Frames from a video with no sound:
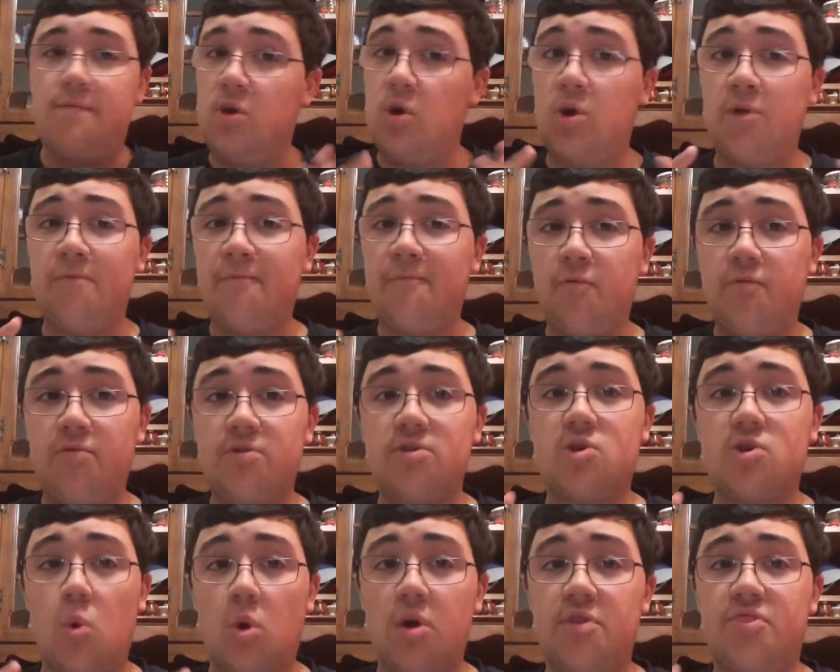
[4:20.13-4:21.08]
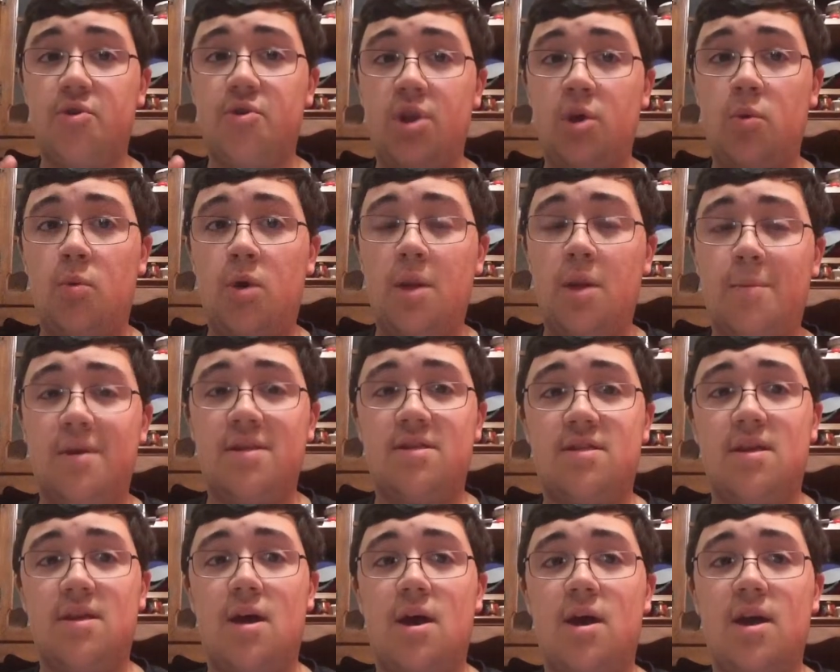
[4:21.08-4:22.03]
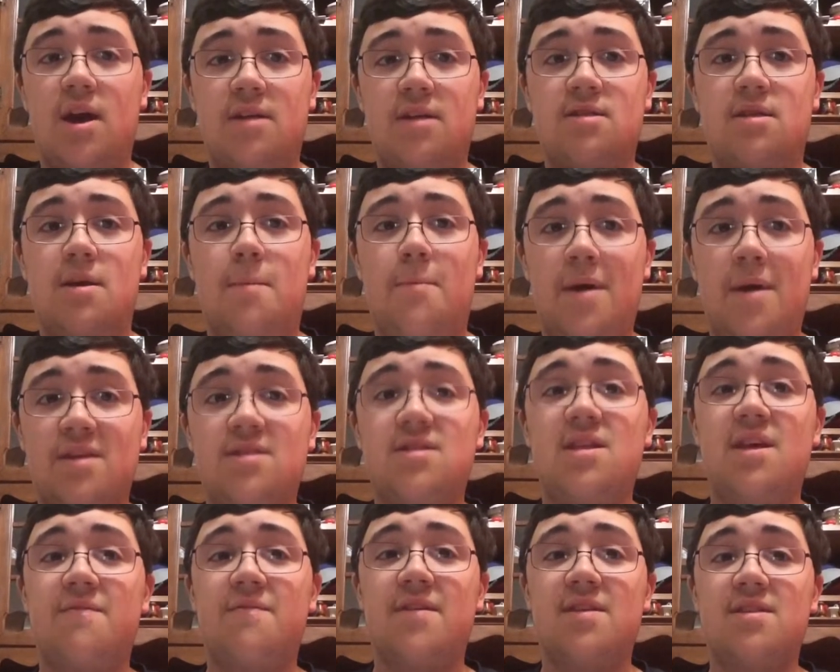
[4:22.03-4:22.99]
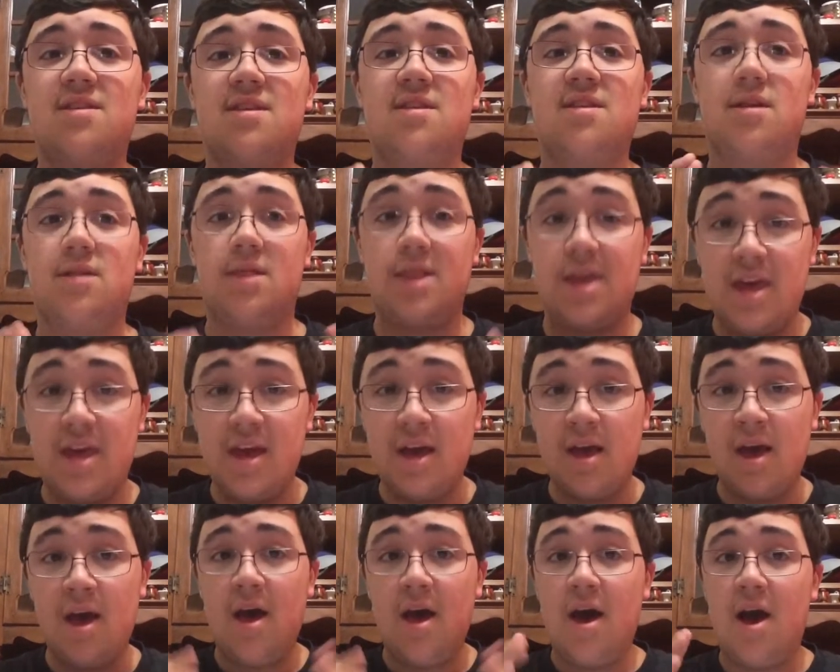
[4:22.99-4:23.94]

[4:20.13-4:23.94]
You can score 31 against against the best defense in the league.